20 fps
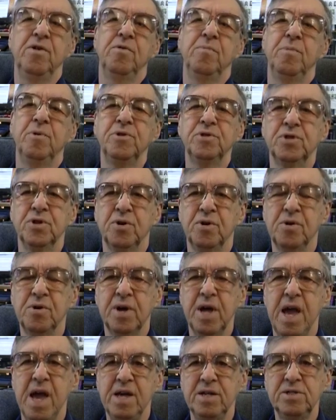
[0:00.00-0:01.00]
in almost all
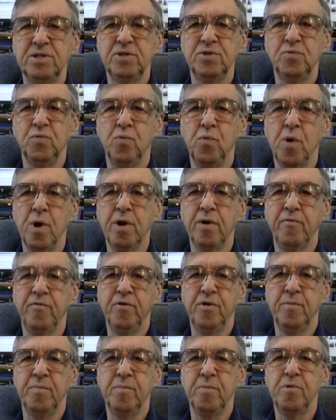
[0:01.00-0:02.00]
cases, one
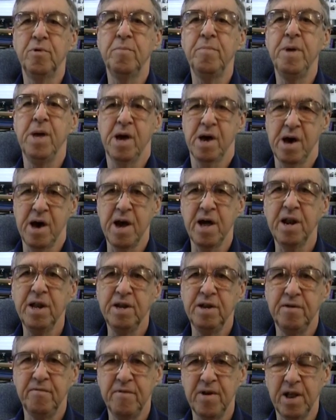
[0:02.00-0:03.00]
of them would be
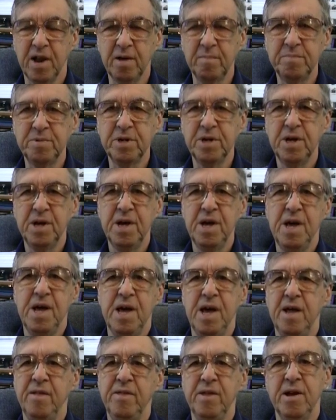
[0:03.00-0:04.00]
highly developed
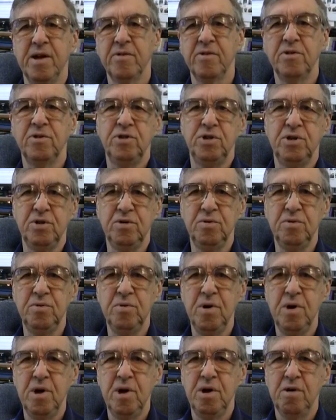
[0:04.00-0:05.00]
and the other
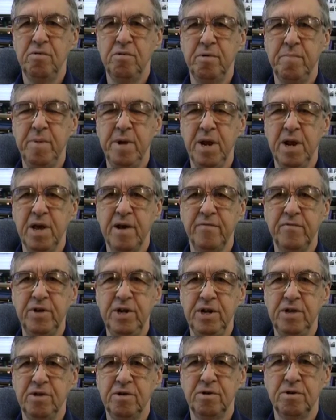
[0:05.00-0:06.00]
two would be left
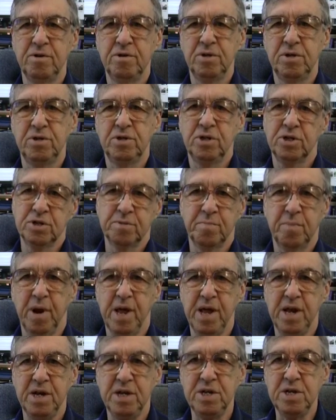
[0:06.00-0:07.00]
either just
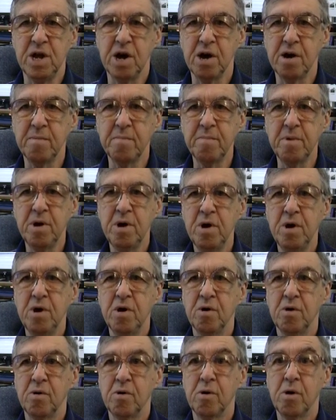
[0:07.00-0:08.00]
plain dumb
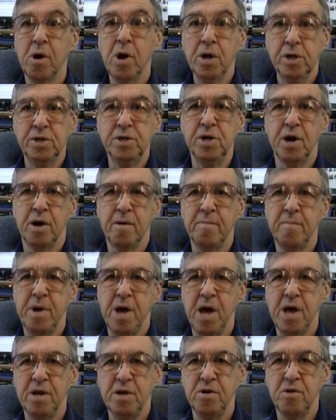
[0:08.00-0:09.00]
or dumb
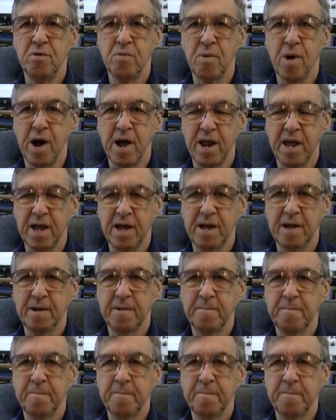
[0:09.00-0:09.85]
and neurotic.